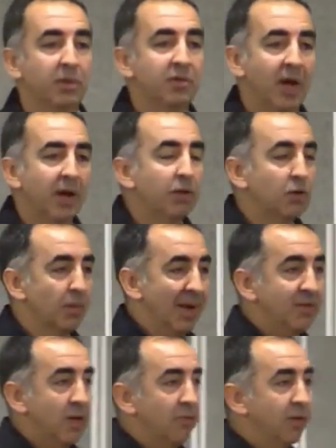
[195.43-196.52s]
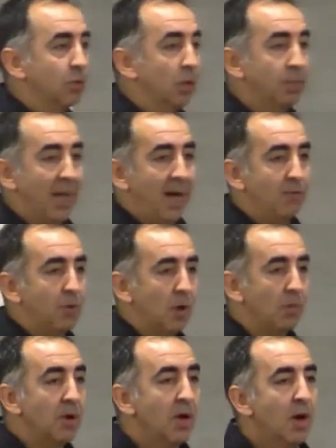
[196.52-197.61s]
Decided to turn myself into a
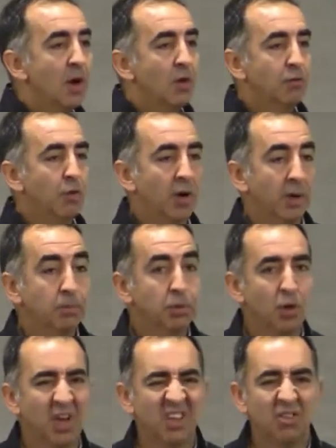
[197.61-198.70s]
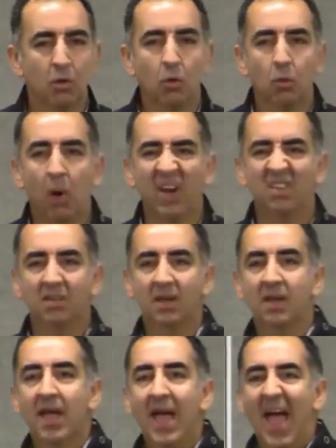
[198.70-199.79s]
platform for employees who wanted to
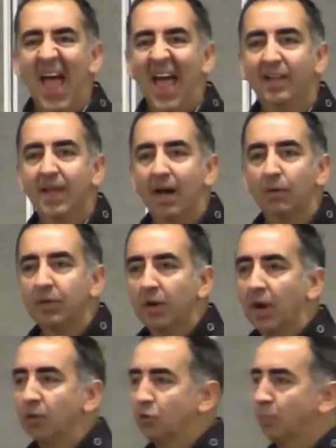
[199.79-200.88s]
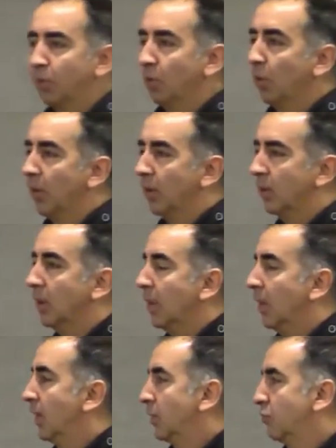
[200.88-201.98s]
act out their entrepreneurial
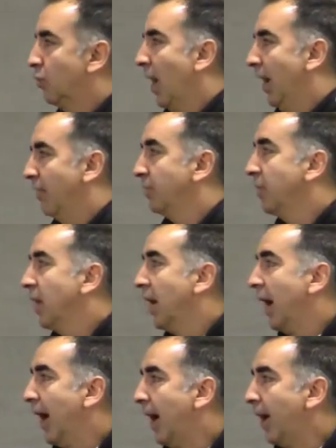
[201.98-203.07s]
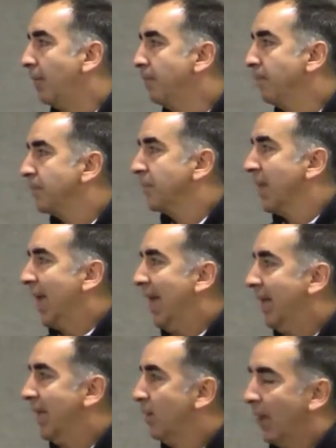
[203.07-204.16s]
drive.
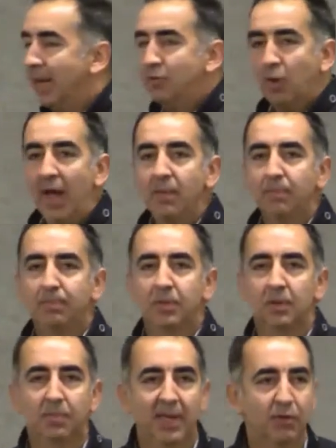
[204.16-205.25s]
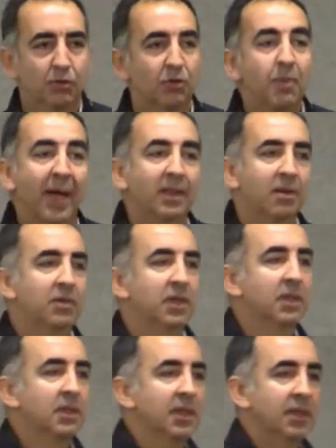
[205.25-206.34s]
And what I try to be introspective
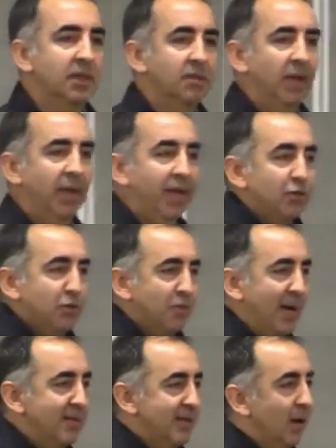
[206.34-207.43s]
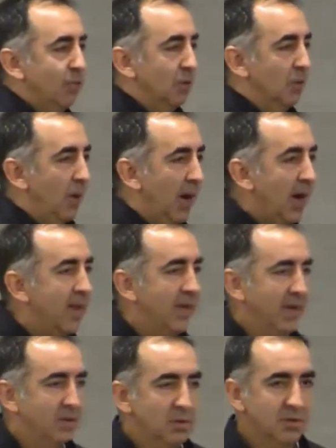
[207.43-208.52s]
and answer for myself, well, why did
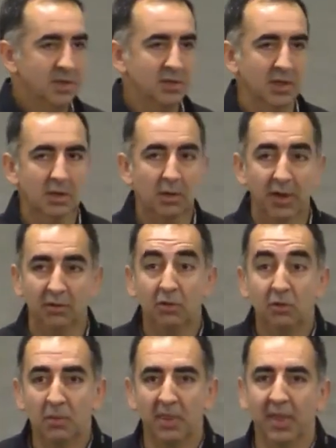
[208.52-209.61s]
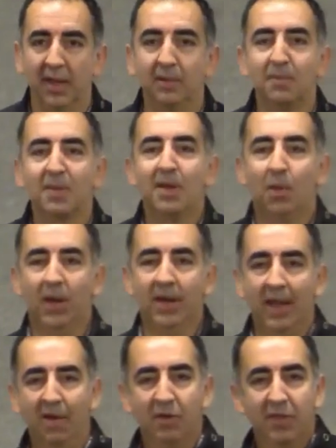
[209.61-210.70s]
I do such a crazy, stupid thing
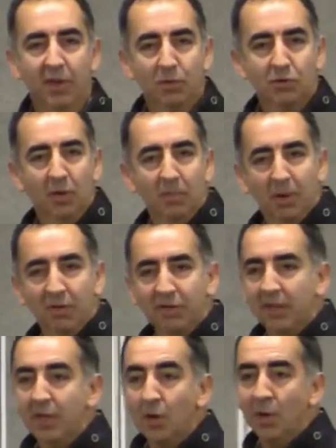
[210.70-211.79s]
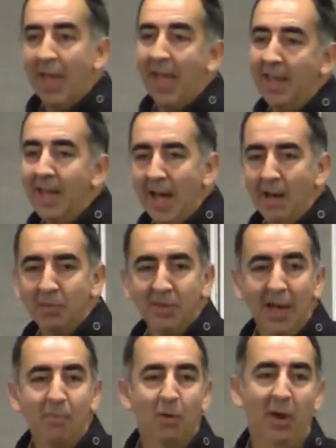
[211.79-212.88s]
when everything was going perfectly okay up to
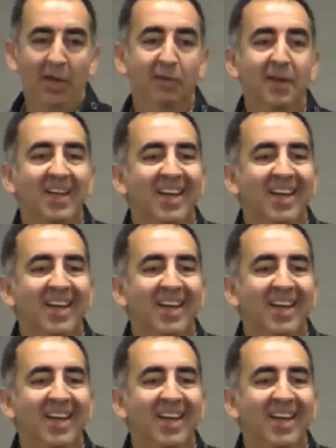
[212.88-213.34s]
that point?